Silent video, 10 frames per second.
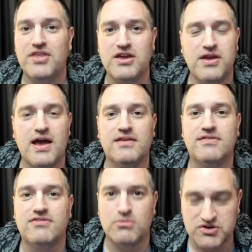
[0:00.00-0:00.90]
Thank you
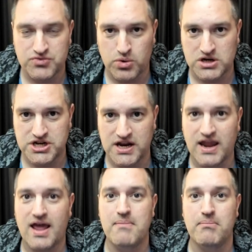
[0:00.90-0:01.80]
guys so much for
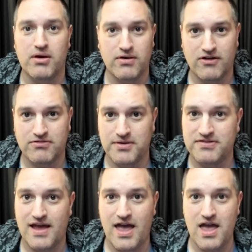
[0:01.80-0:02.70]
watching. Merry Christmas,